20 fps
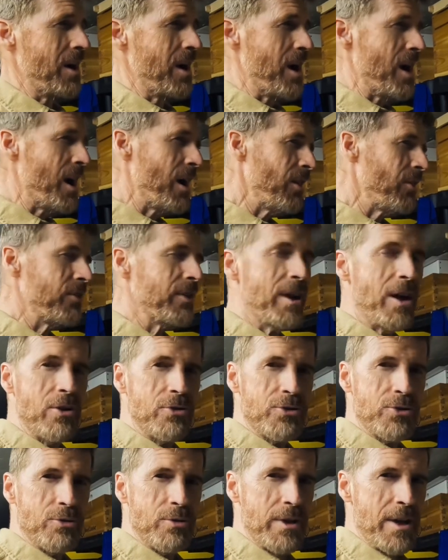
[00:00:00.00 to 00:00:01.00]
a hollowed
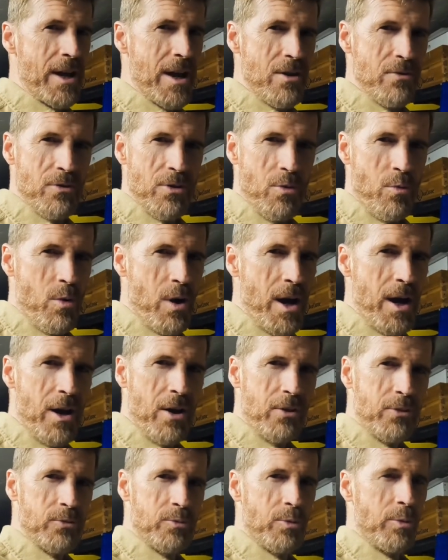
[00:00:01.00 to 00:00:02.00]
out tree out in the
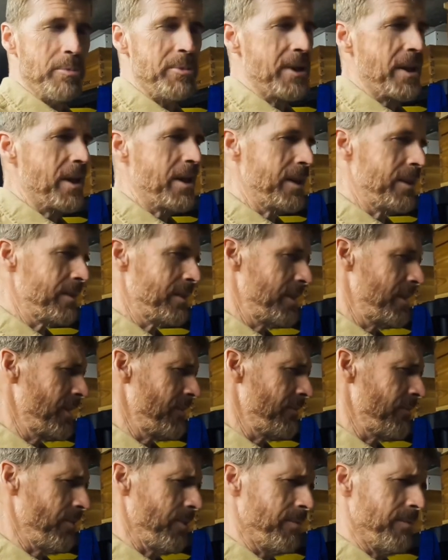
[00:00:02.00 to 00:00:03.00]
wild will be
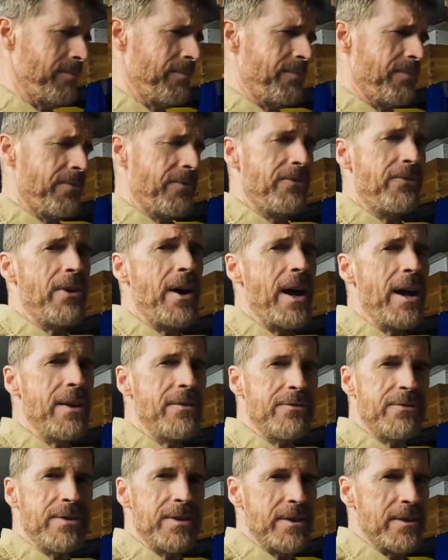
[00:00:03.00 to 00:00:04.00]
anything from
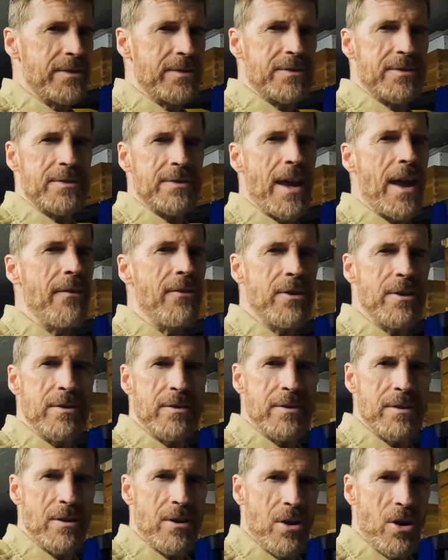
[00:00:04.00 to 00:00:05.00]
5 to
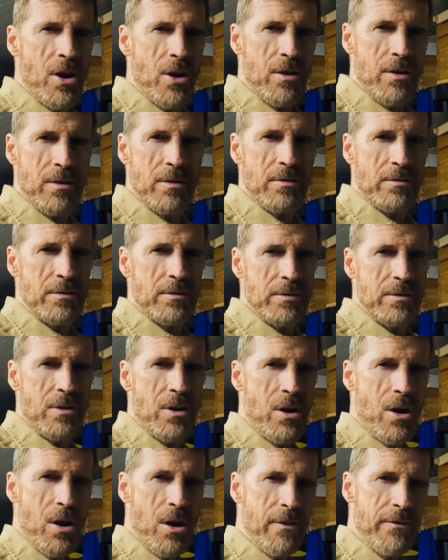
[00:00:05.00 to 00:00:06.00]
7
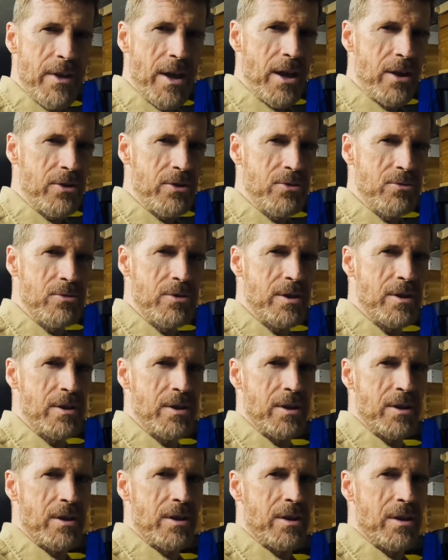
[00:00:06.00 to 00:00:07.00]
R value.
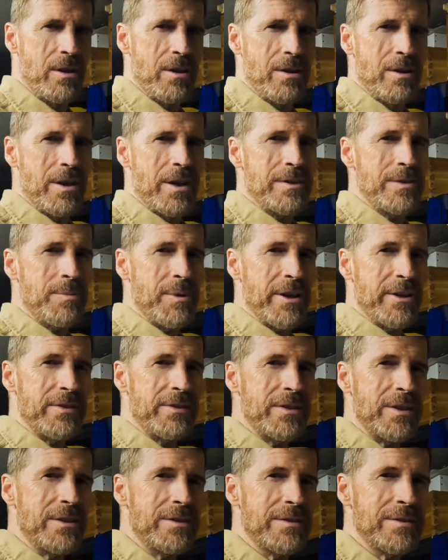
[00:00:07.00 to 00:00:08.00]
That's about a
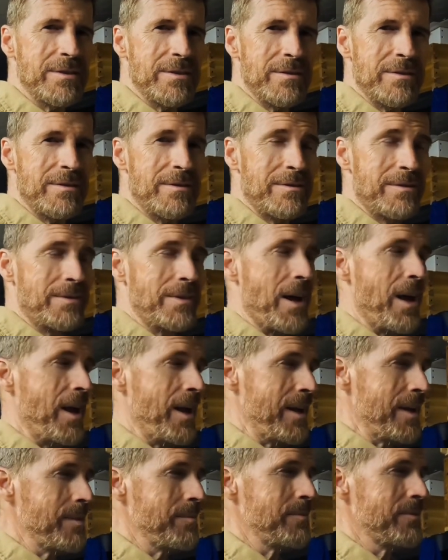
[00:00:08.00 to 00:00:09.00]
6
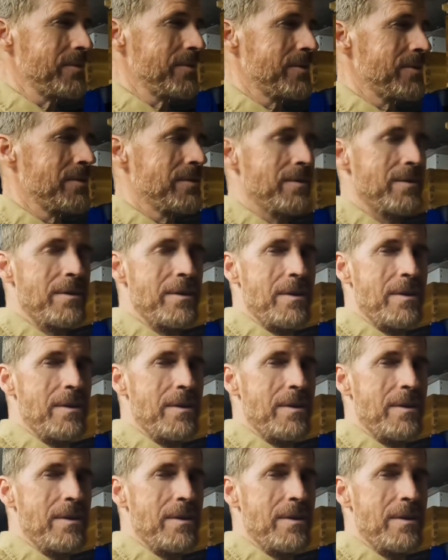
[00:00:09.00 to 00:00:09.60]
times